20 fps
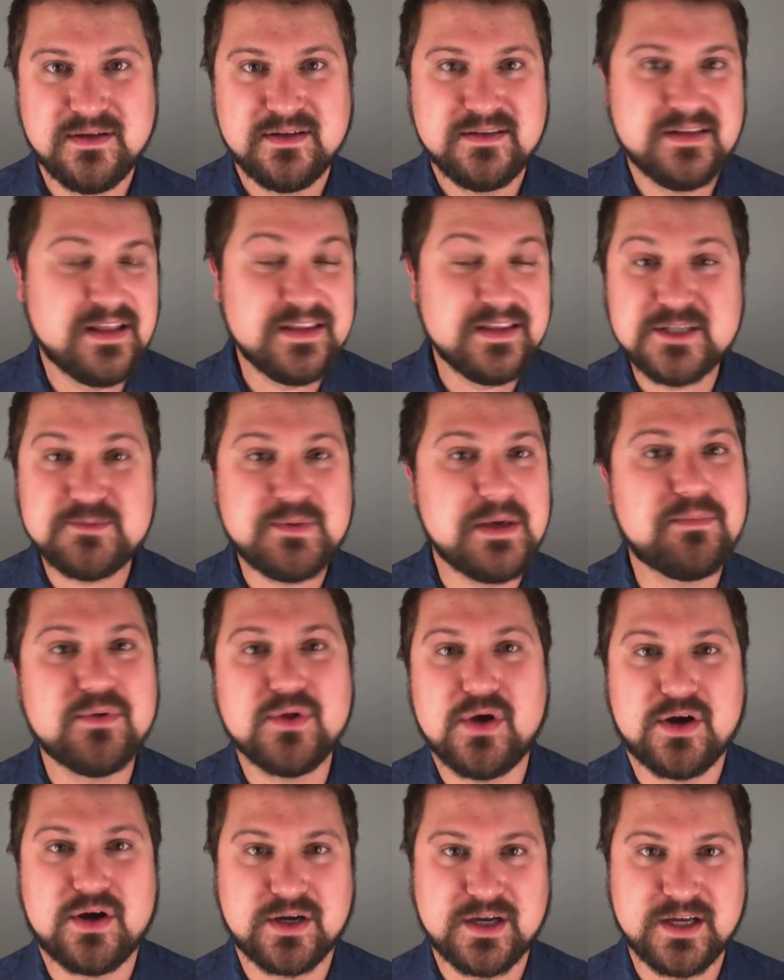then these
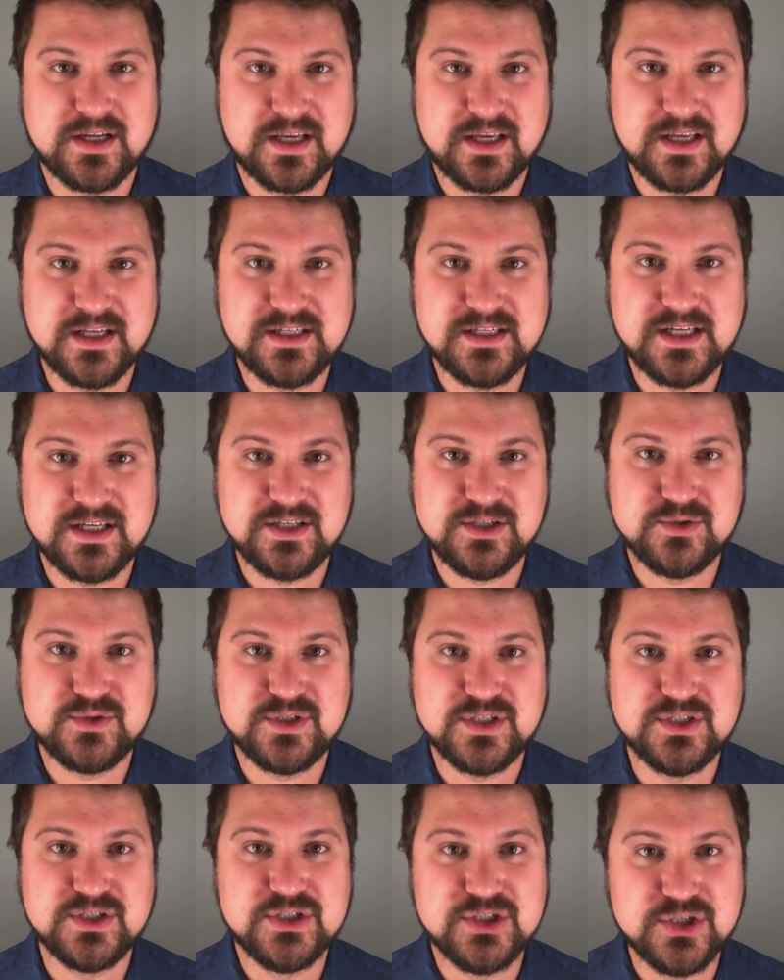people aren't going to continue
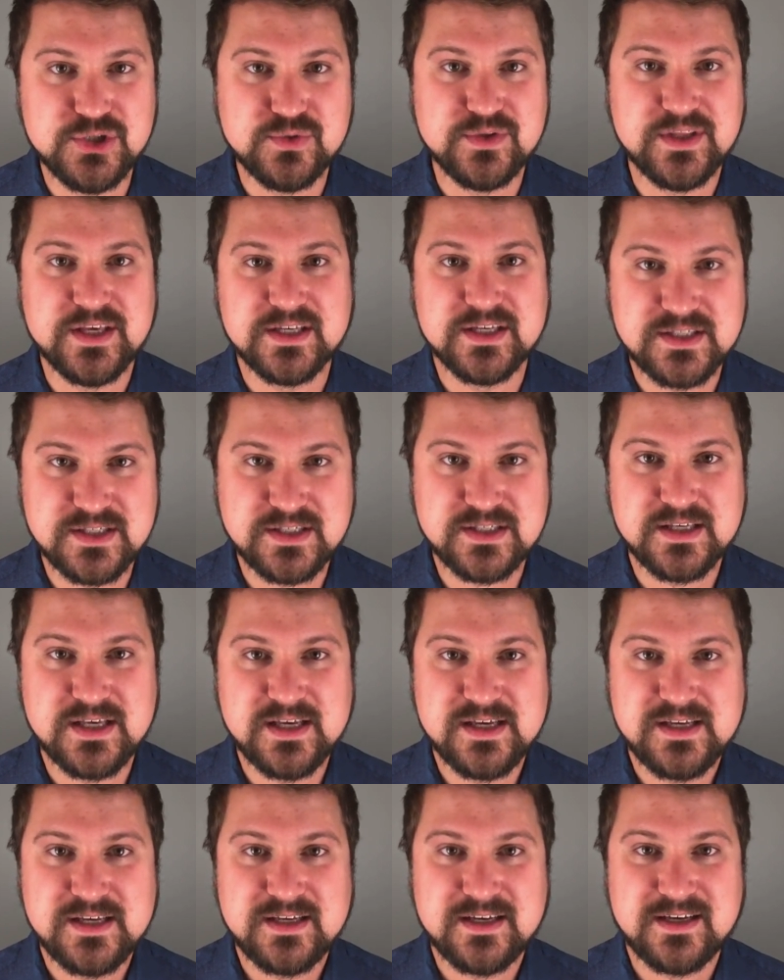to do this
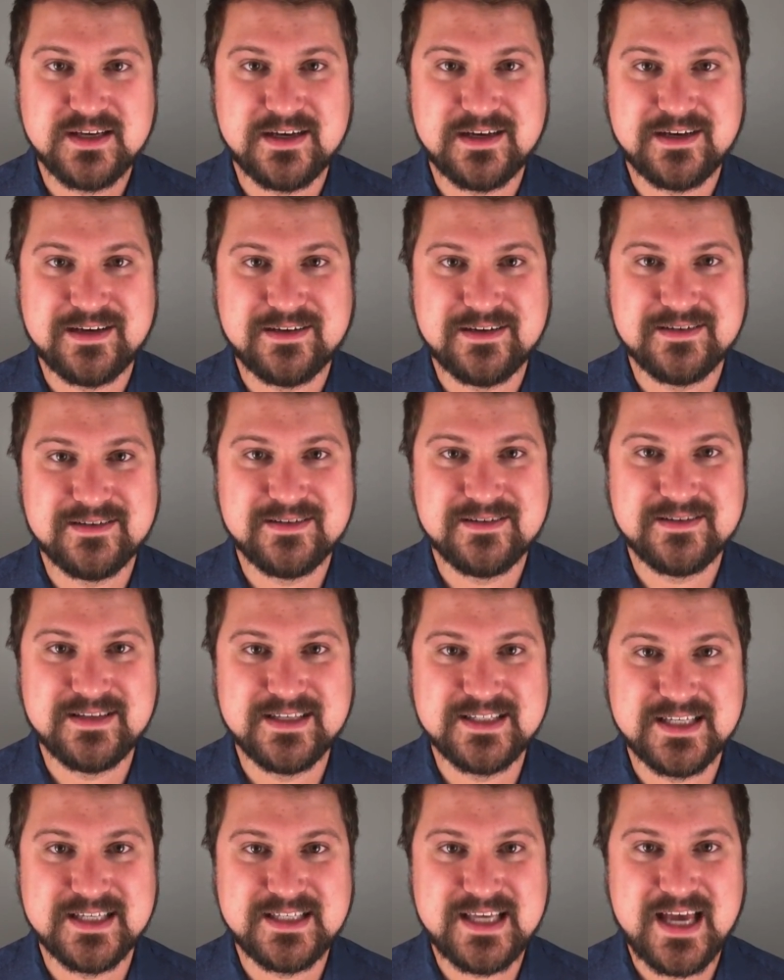
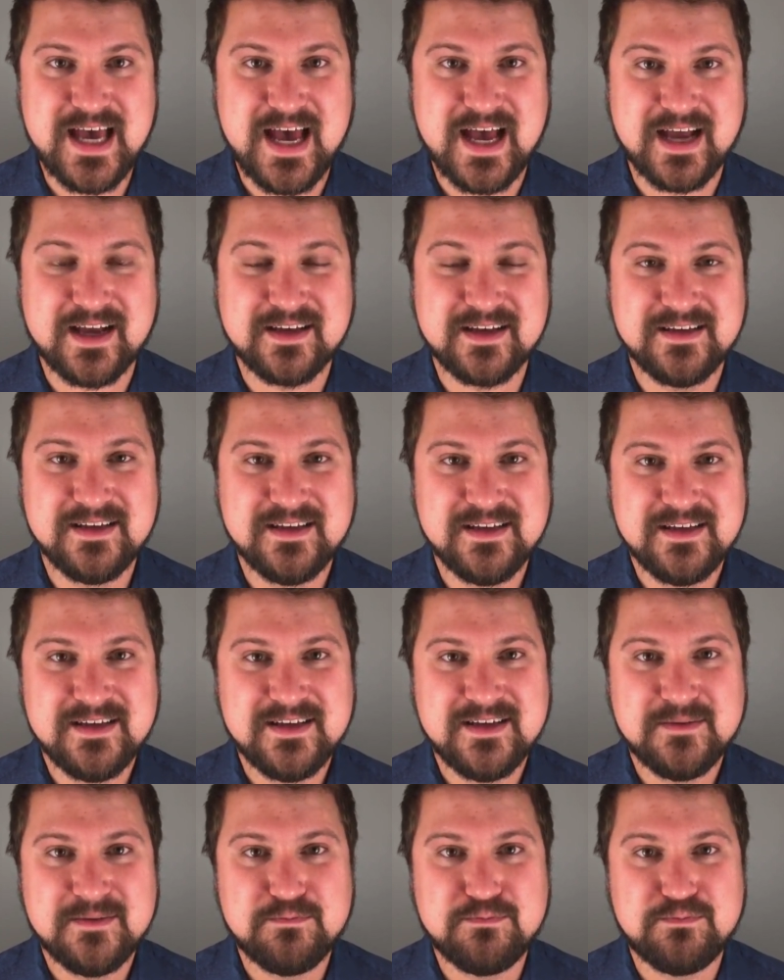attack.
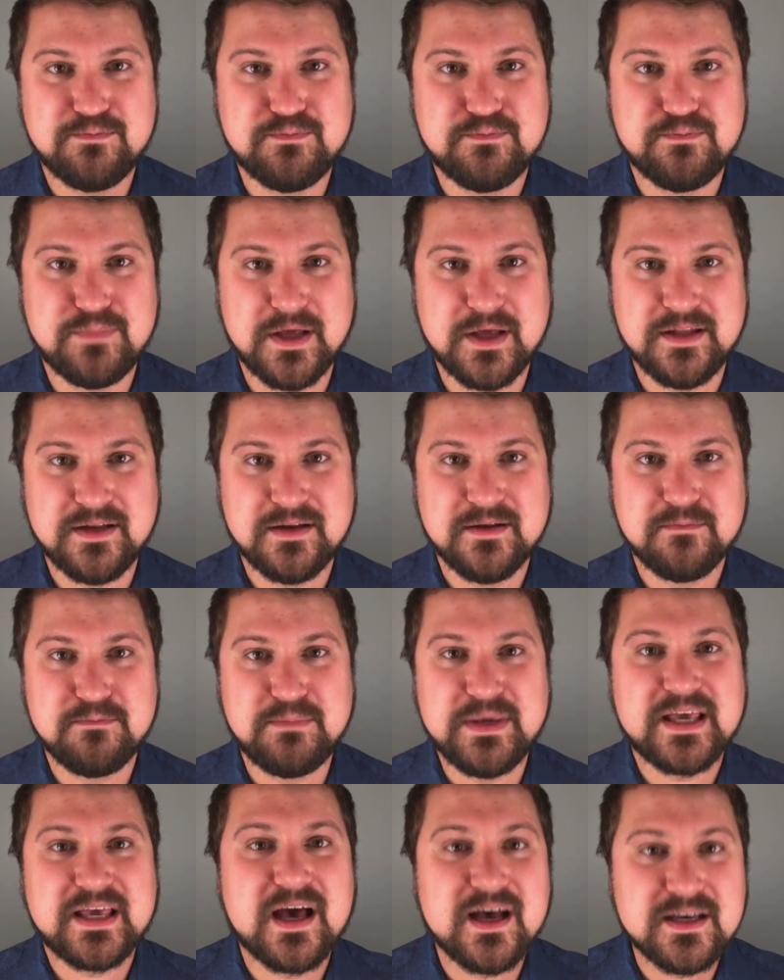But
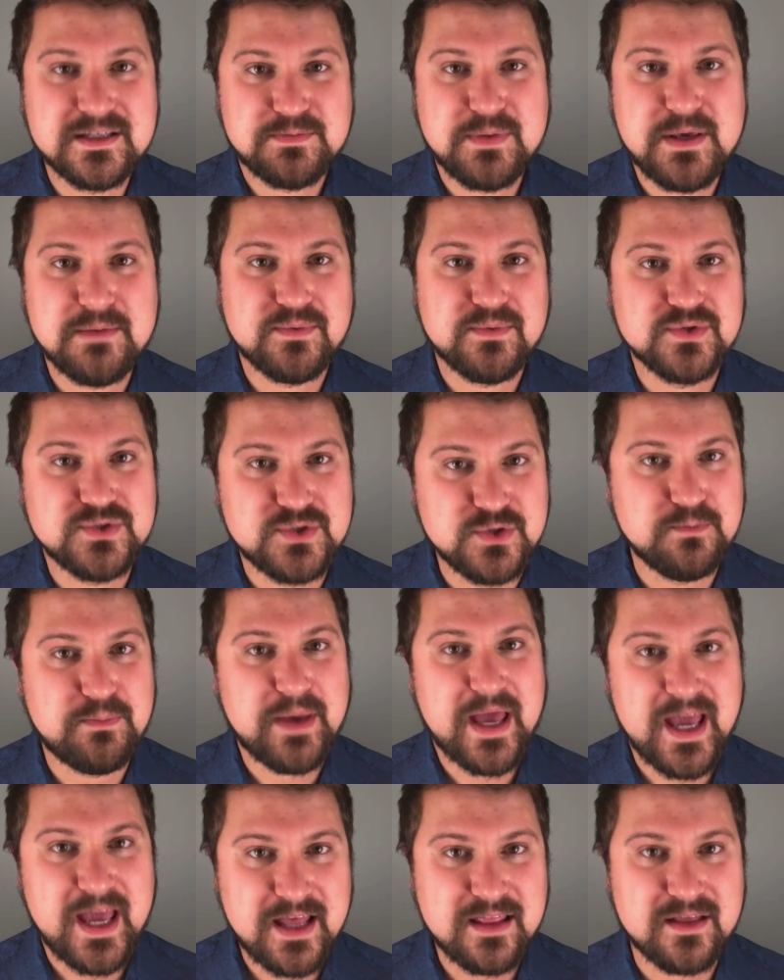because people do
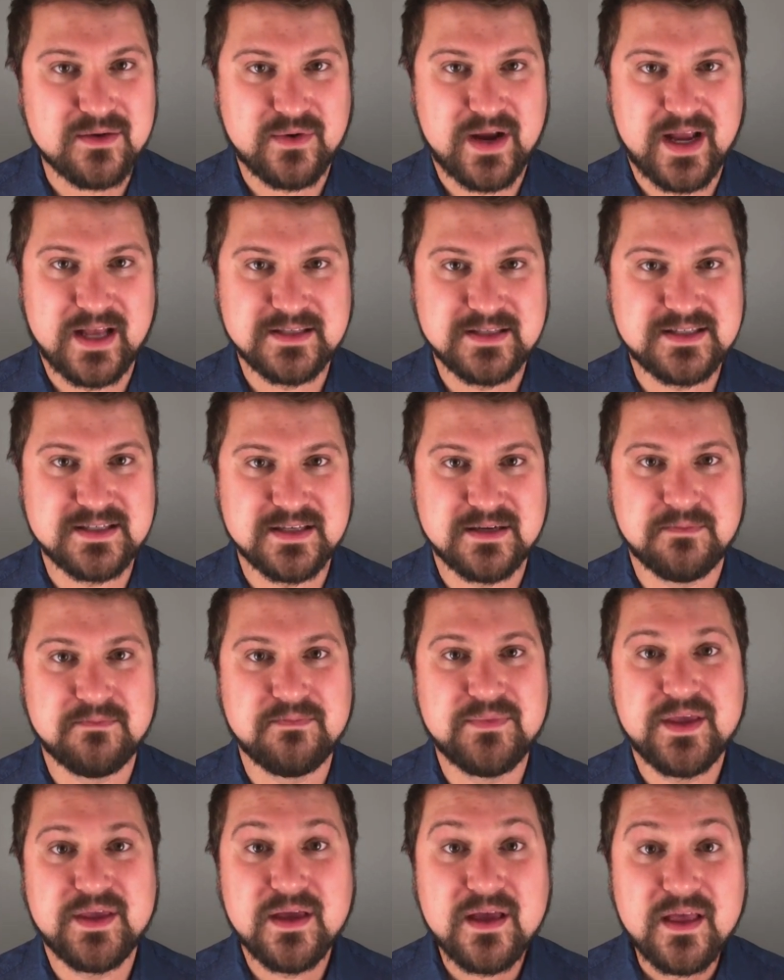pay the
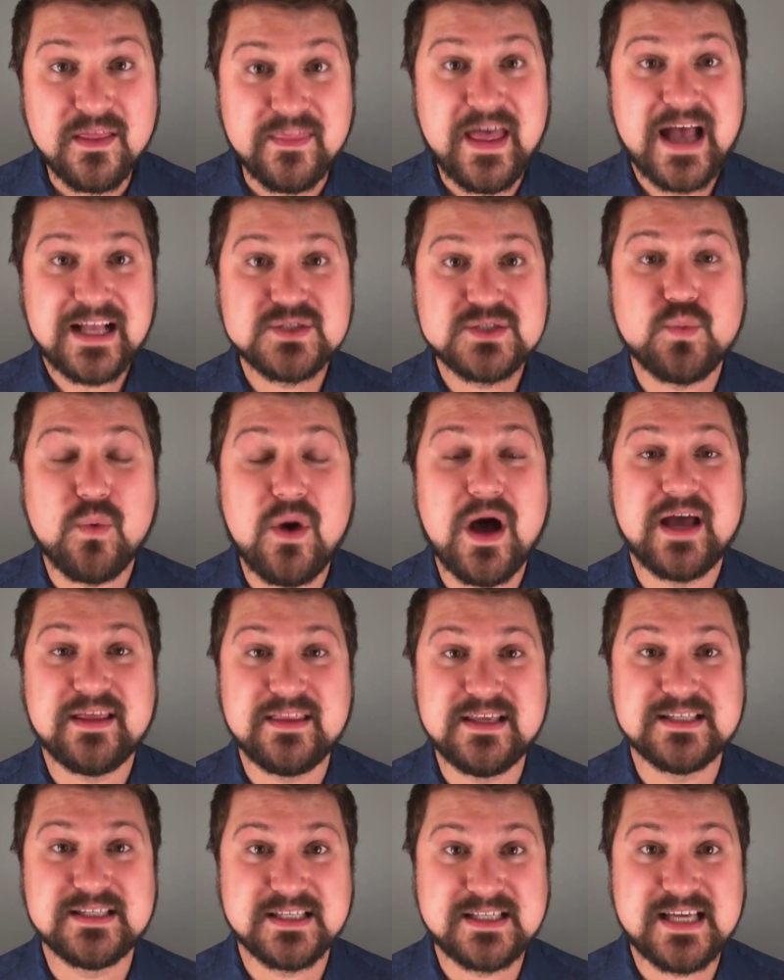ransom, that's why
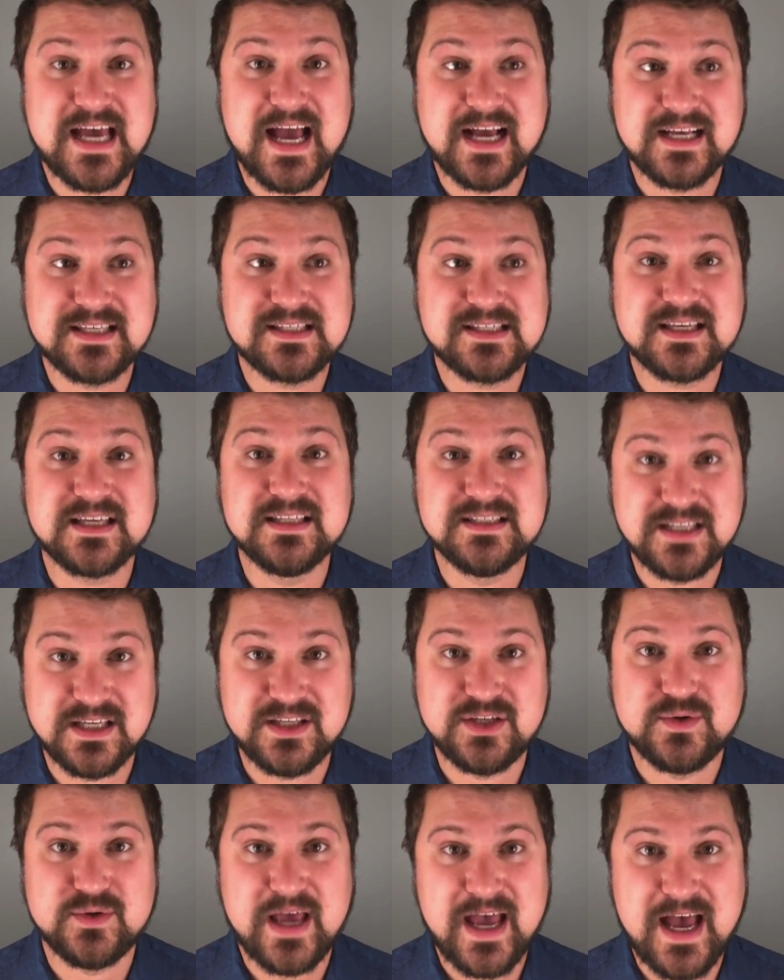these attacks
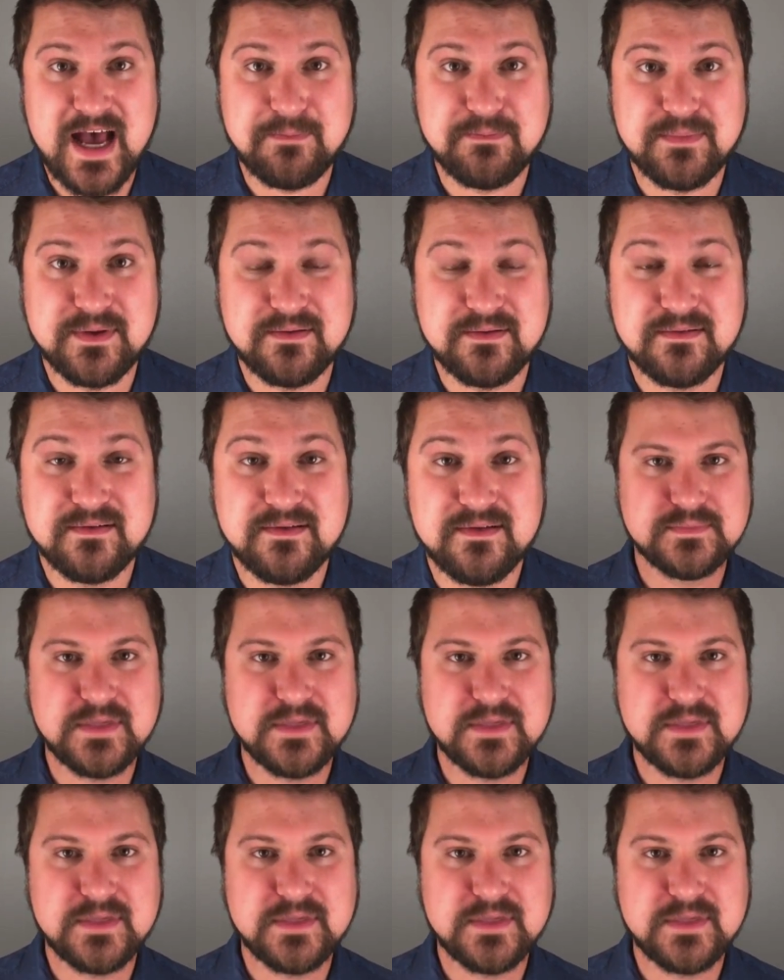continue to happen.